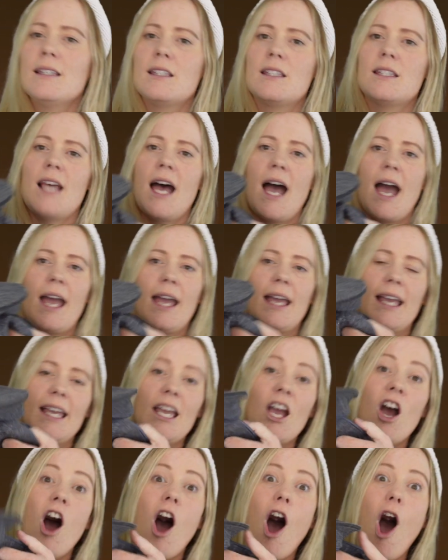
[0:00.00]

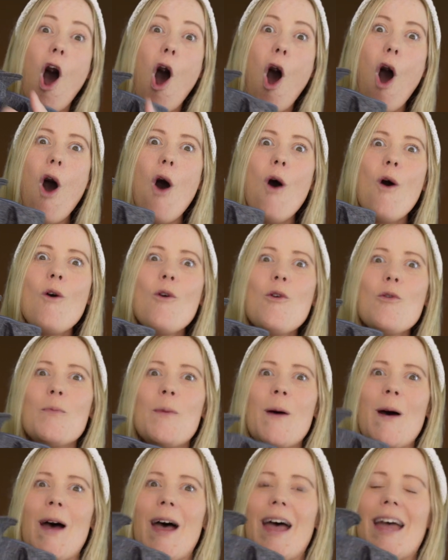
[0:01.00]
say
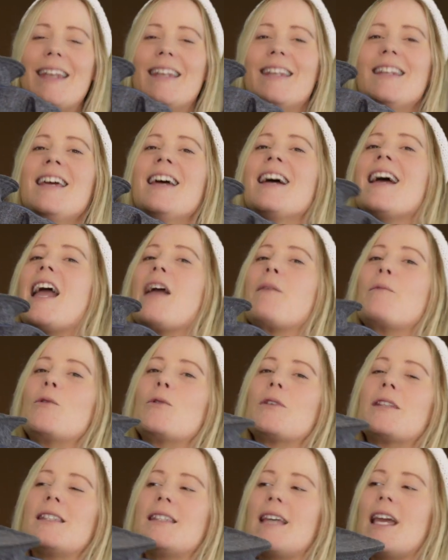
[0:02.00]
open and we'll
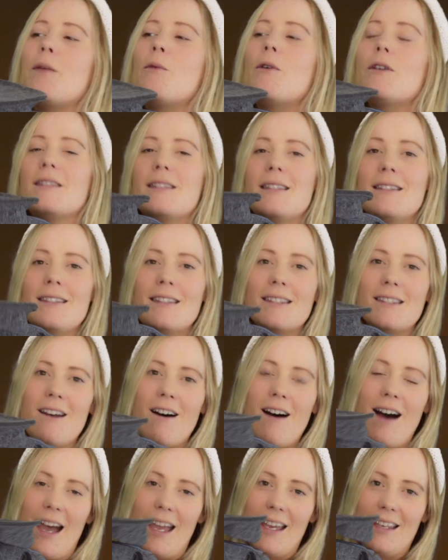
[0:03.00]
see what's
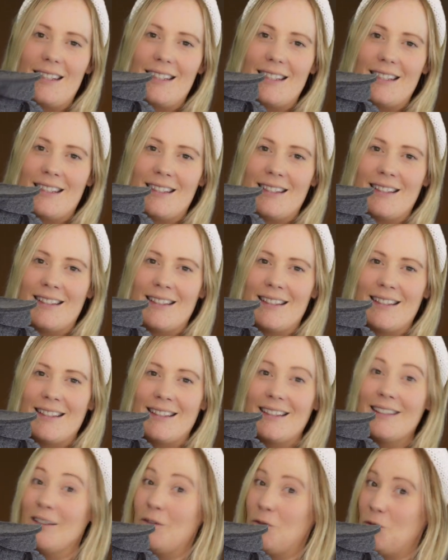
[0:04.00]
inside.
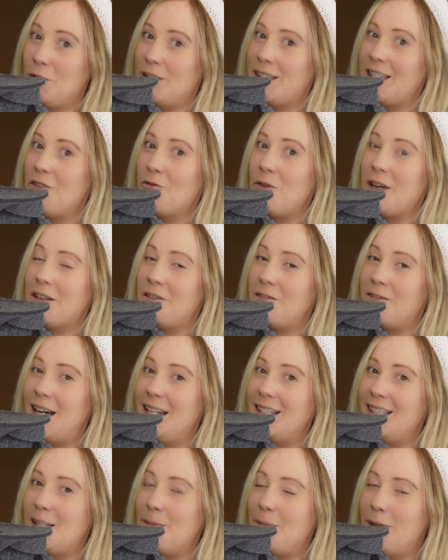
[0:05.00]
We'll see if we can
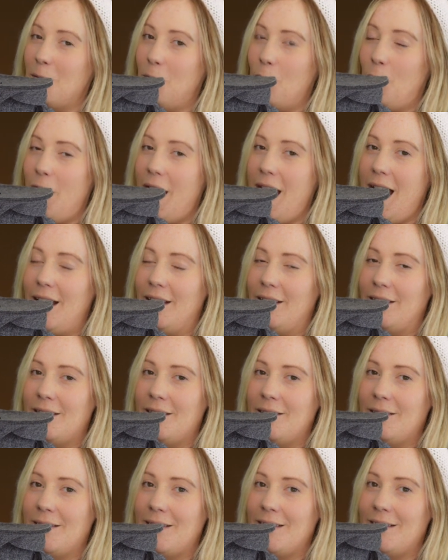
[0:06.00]
find something brown.
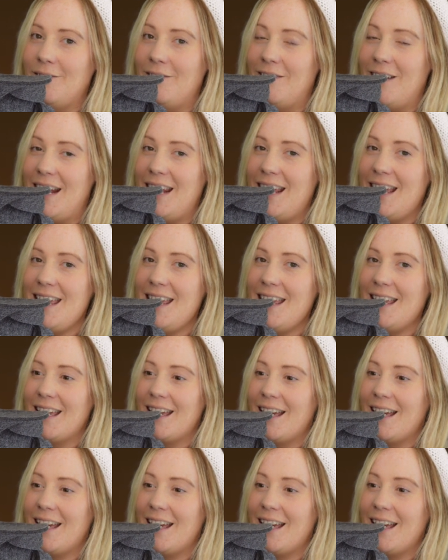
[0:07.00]
Ready?